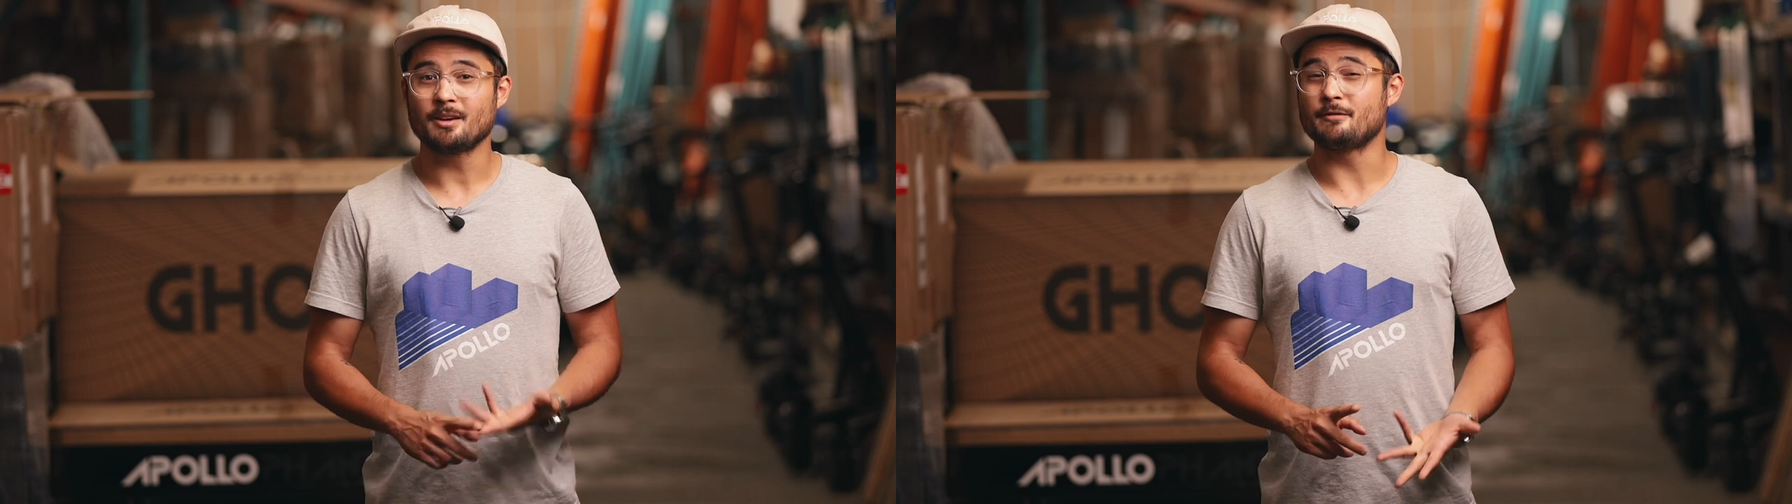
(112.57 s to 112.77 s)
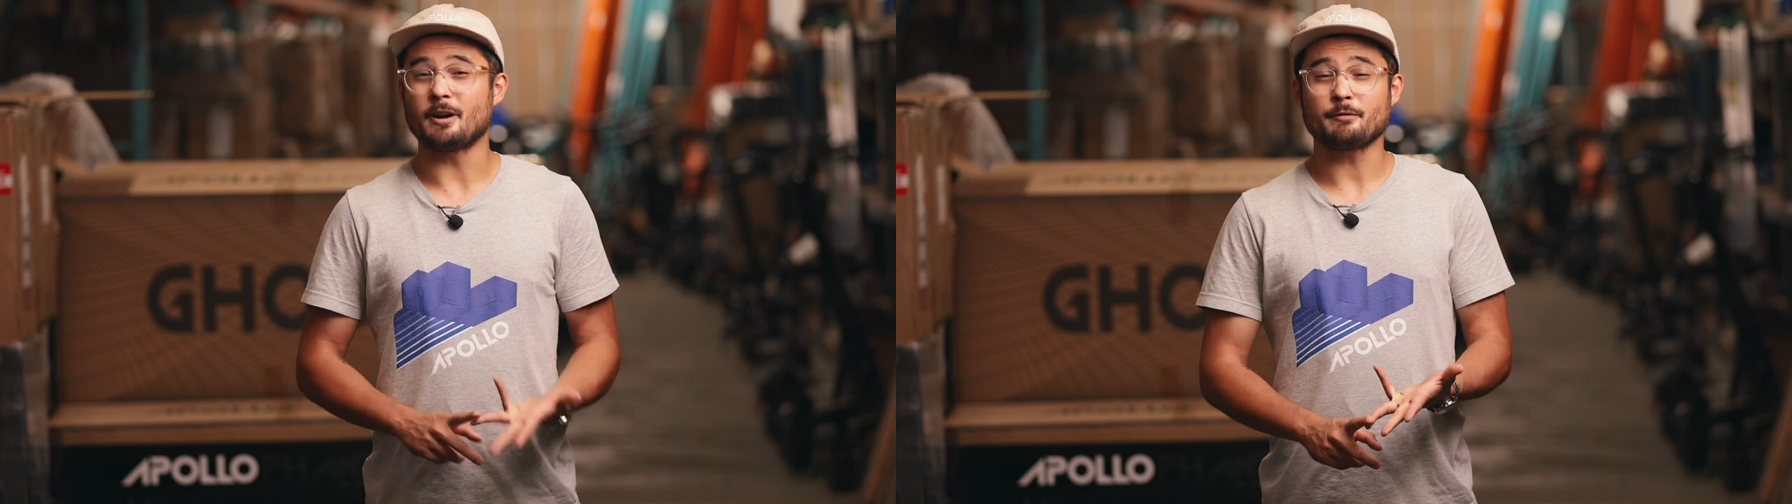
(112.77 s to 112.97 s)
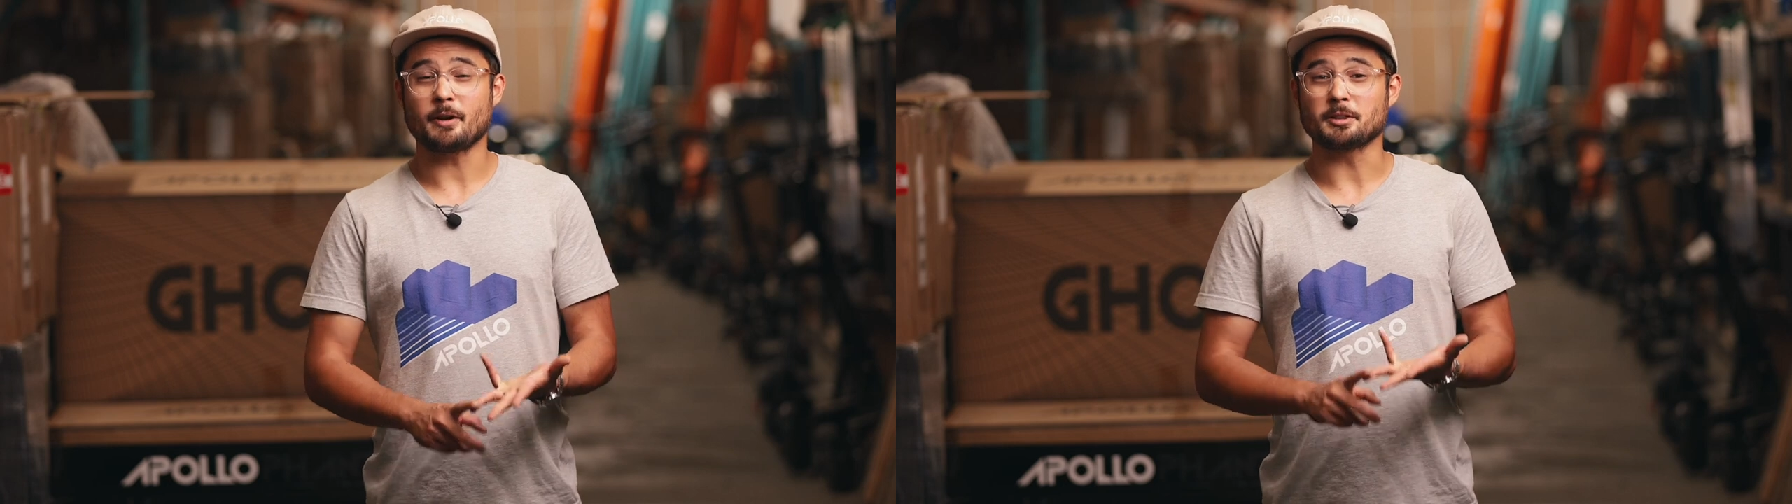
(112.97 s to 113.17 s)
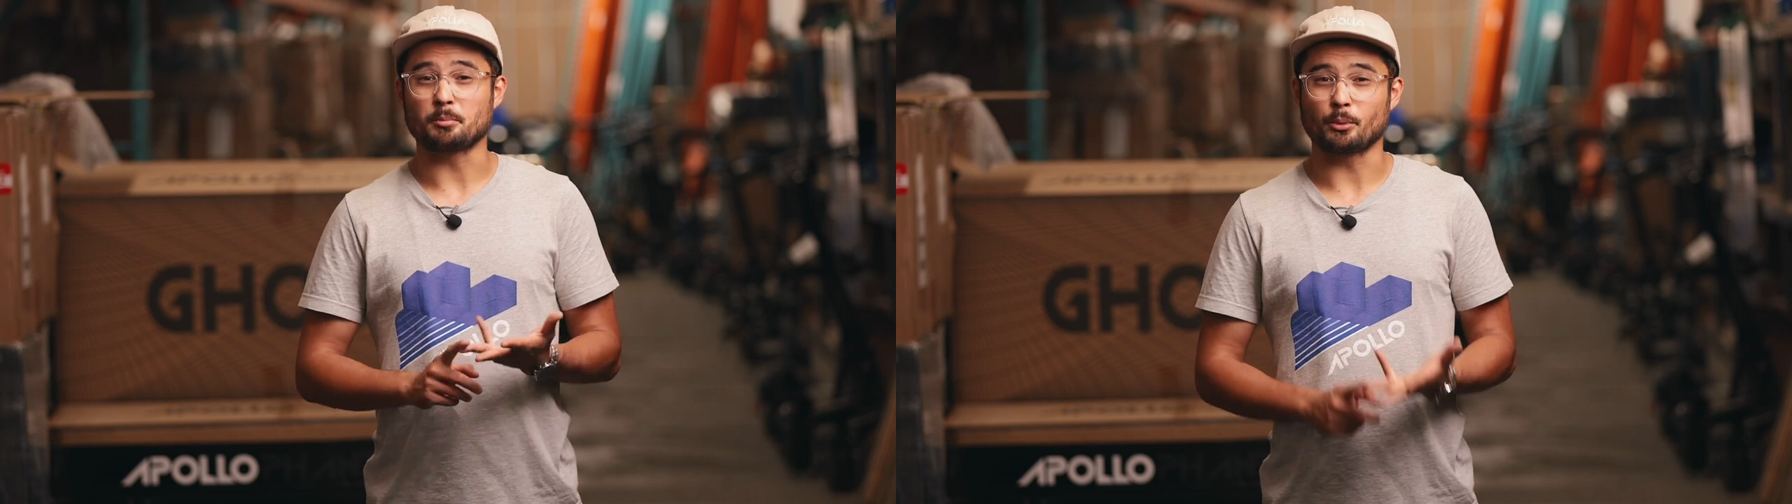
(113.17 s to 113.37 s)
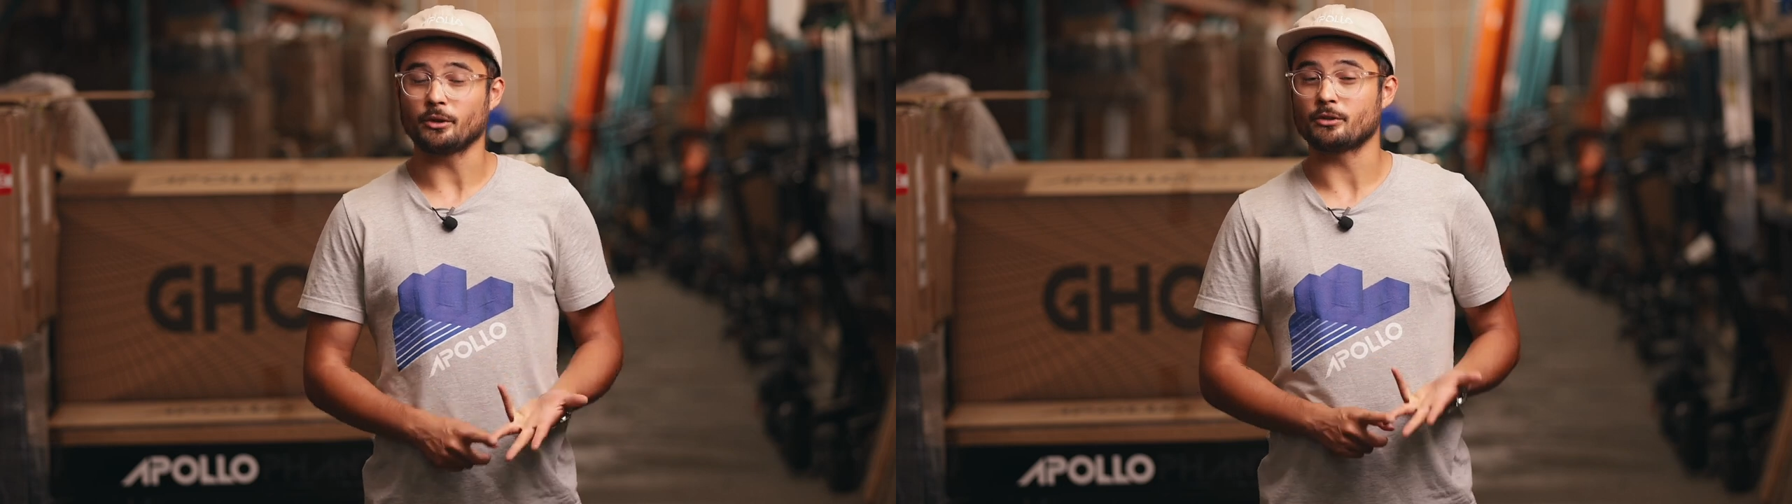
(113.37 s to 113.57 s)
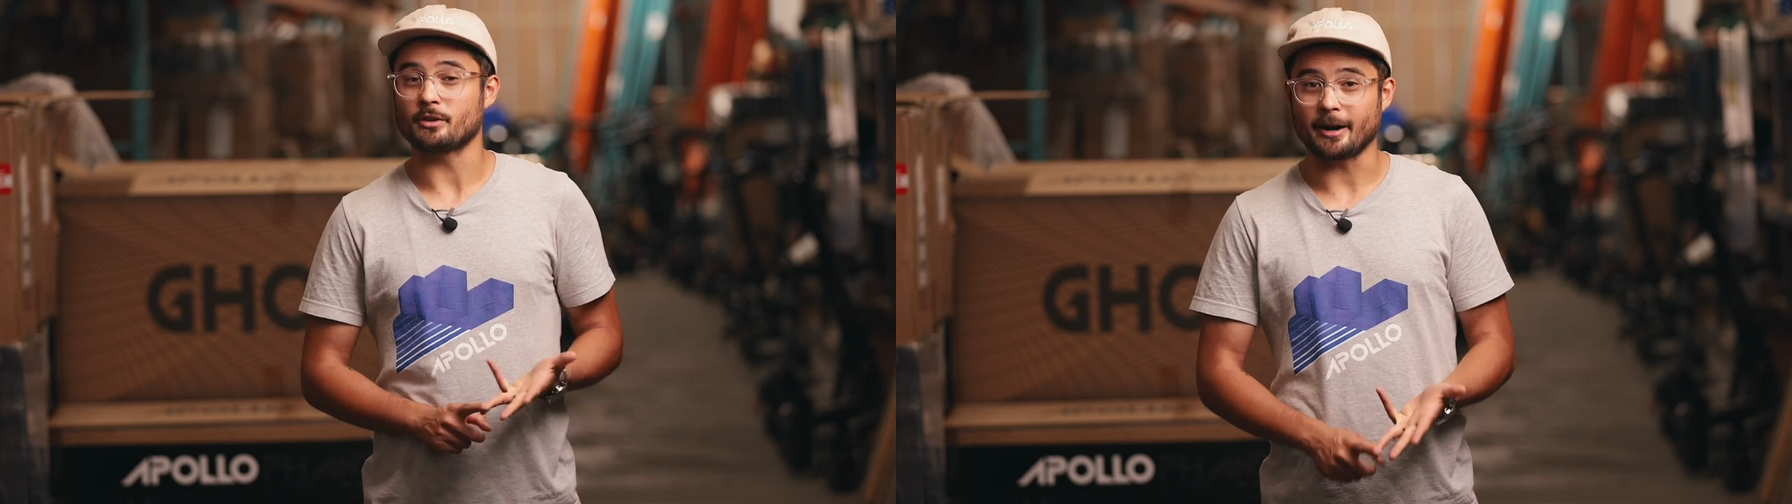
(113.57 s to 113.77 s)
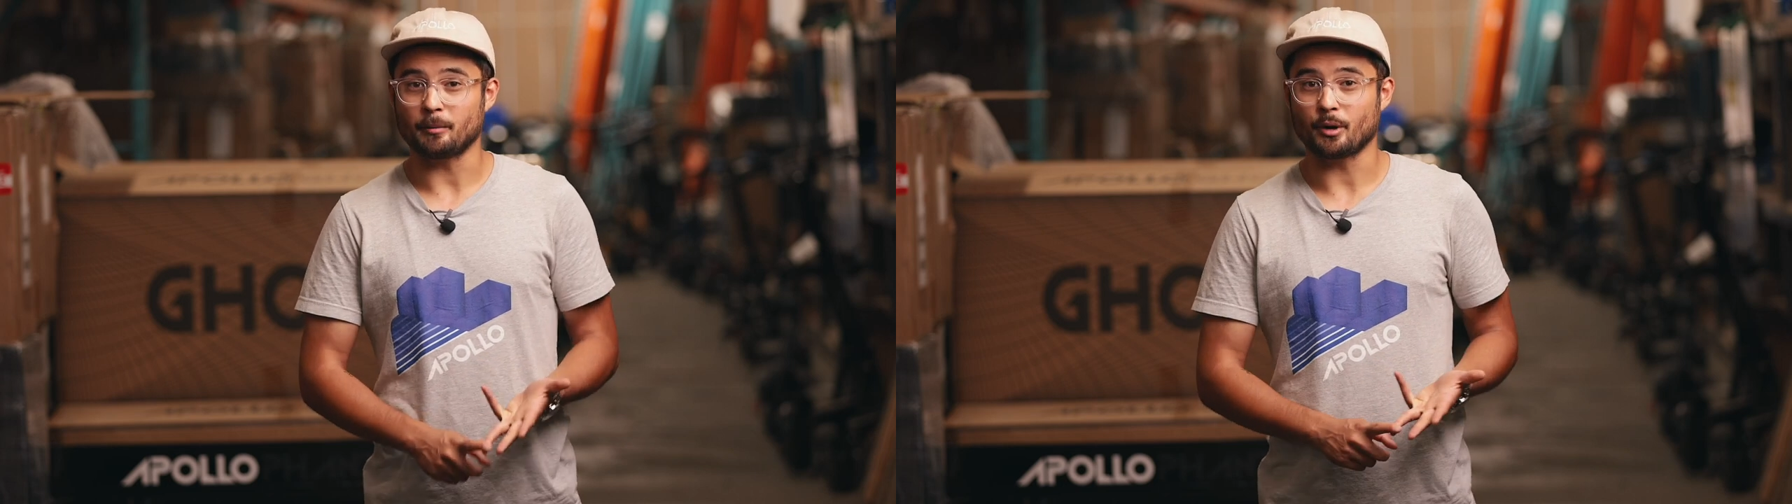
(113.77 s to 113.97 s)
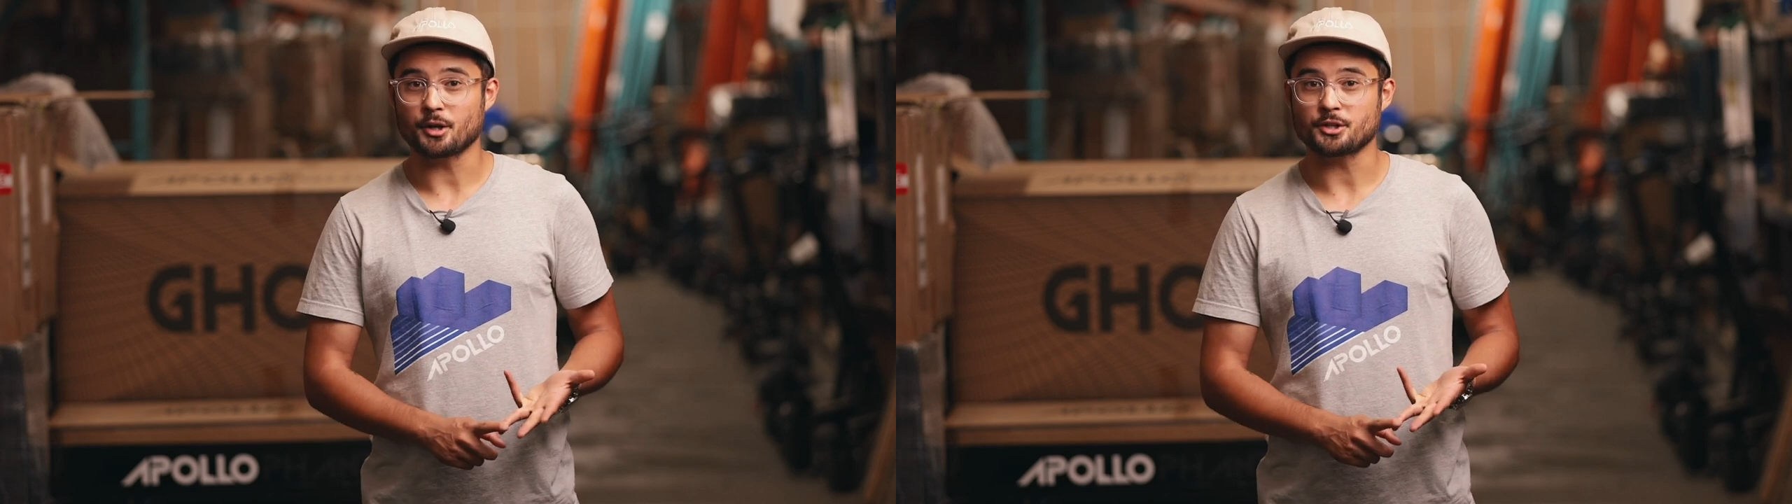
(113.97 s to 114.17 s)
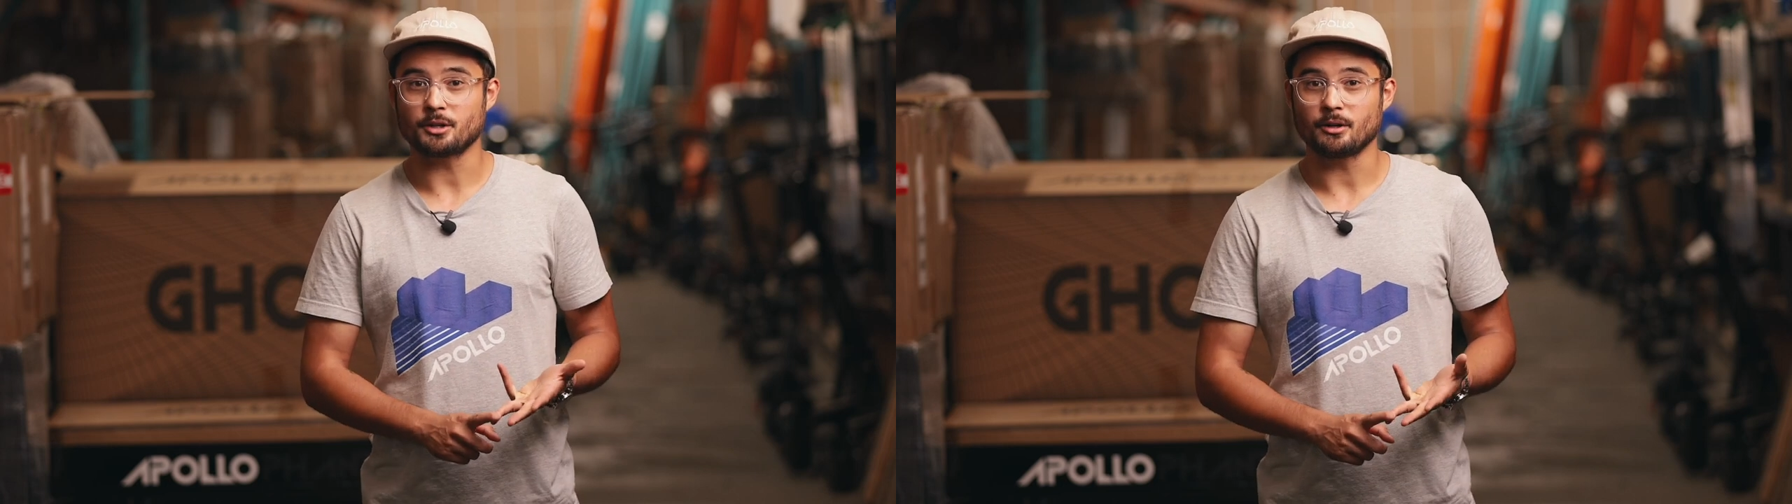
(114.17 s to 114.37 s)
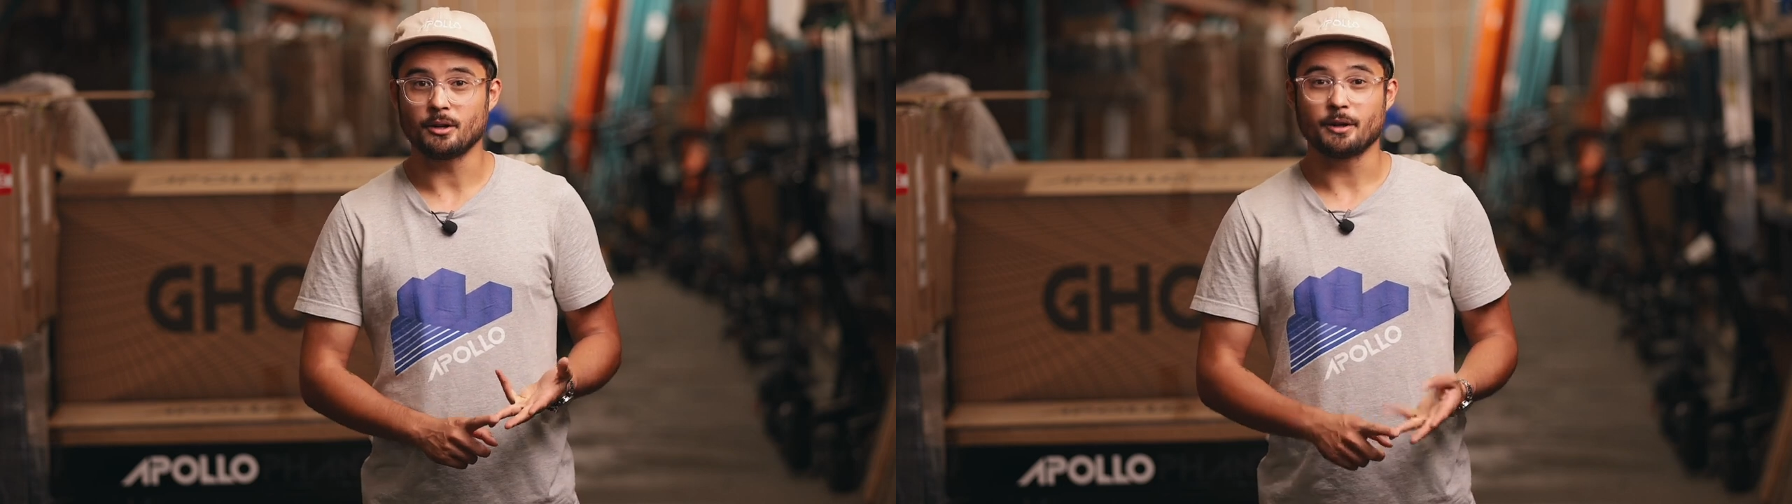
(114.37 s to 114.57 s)
verifying the brakes and tire
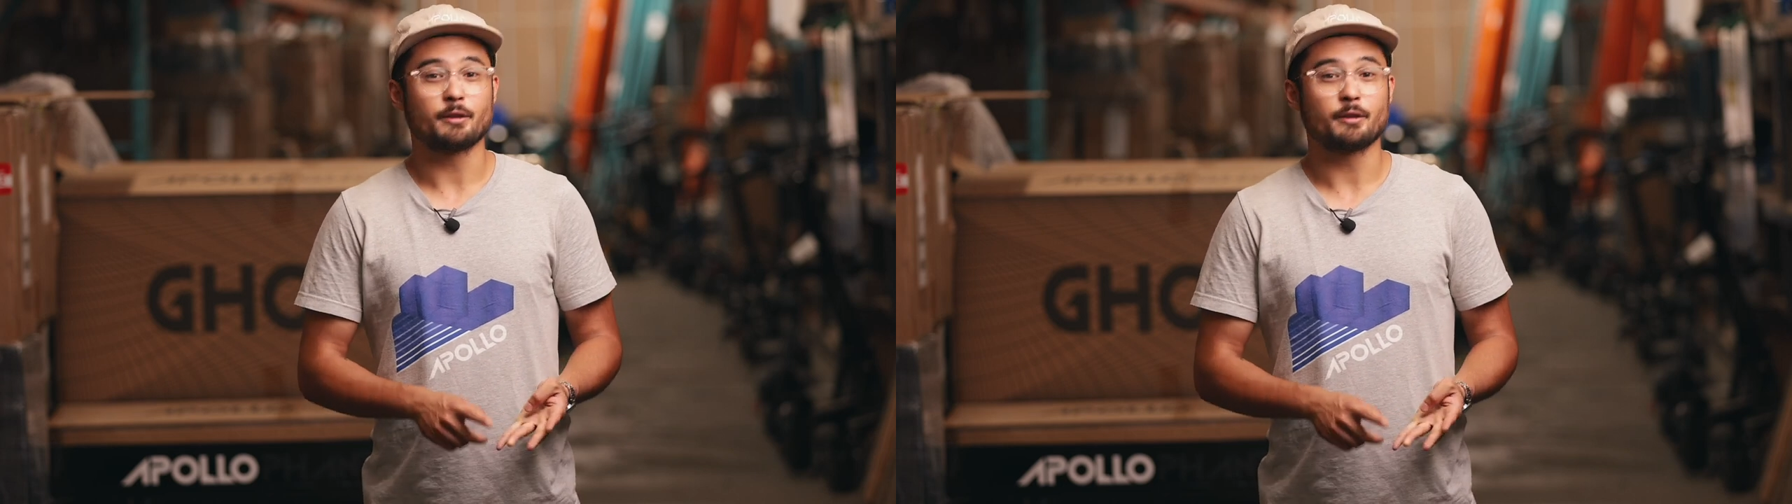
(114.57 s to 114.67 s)
pressure,